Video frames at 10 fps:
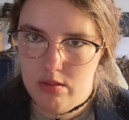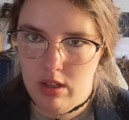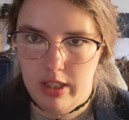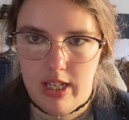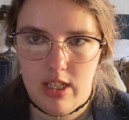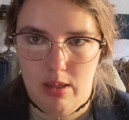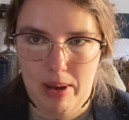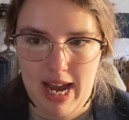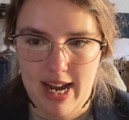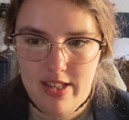A Link to the
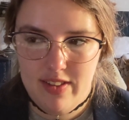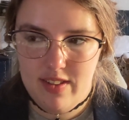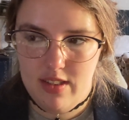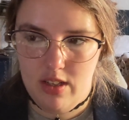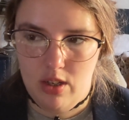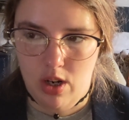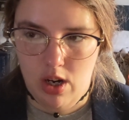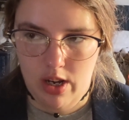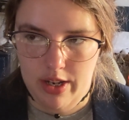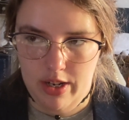Past
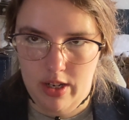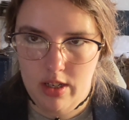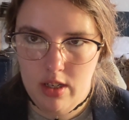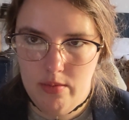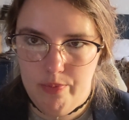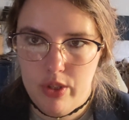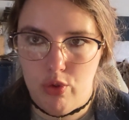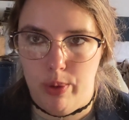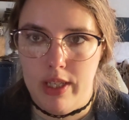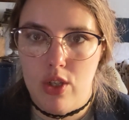on the
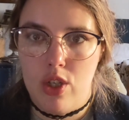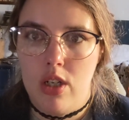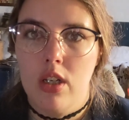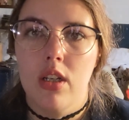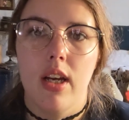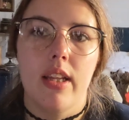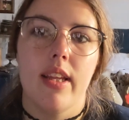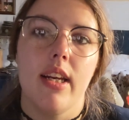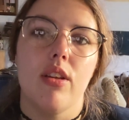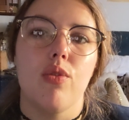Switch, and
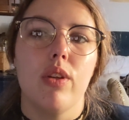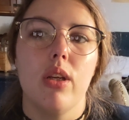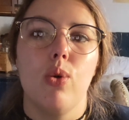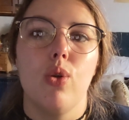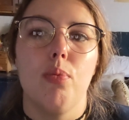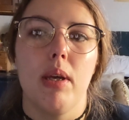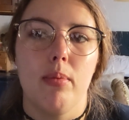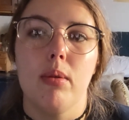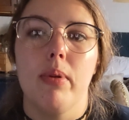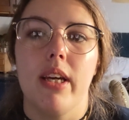then it's really cool to be
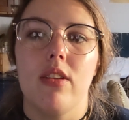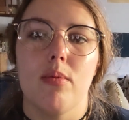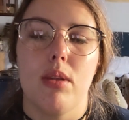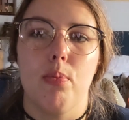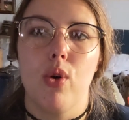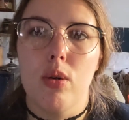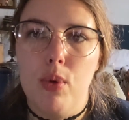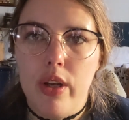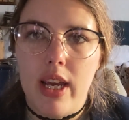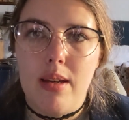able to play some of the
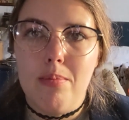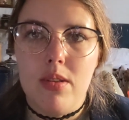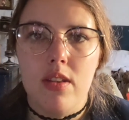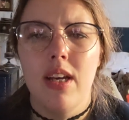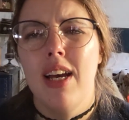portable games.